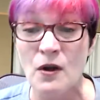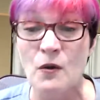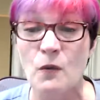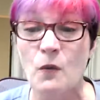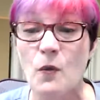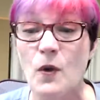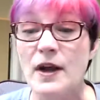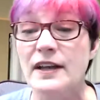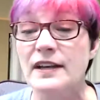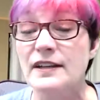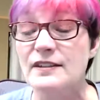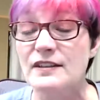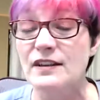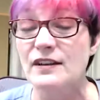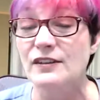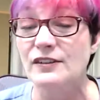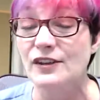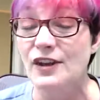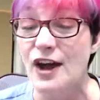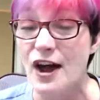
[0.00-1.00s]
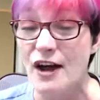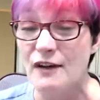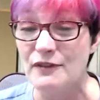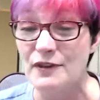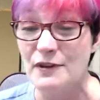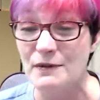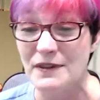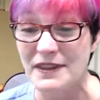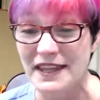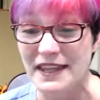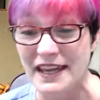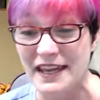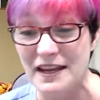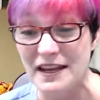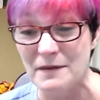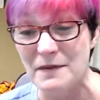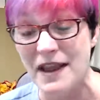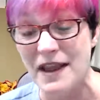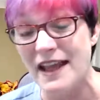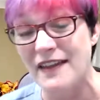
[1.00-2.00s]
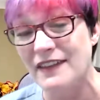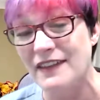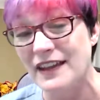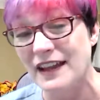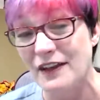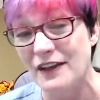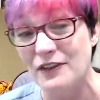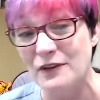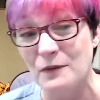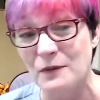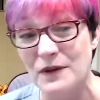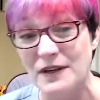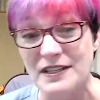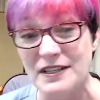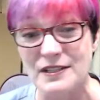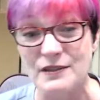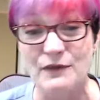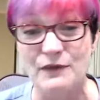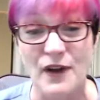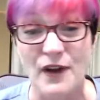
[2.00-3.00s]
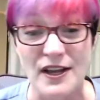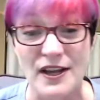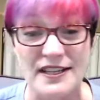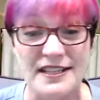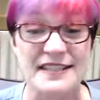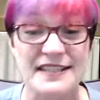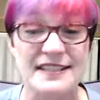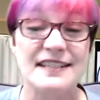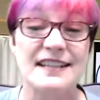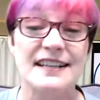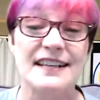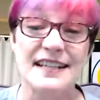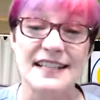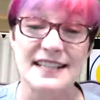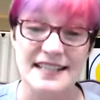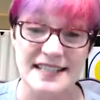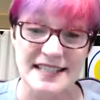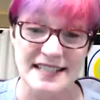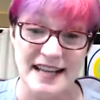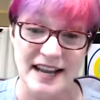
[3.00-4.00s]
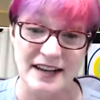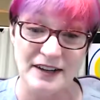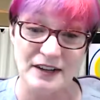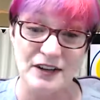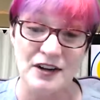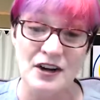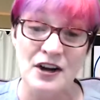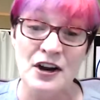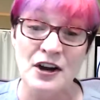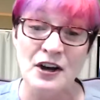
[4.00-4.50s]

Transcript: One is called Coffee with Kim, and the other one is Fontis Insider.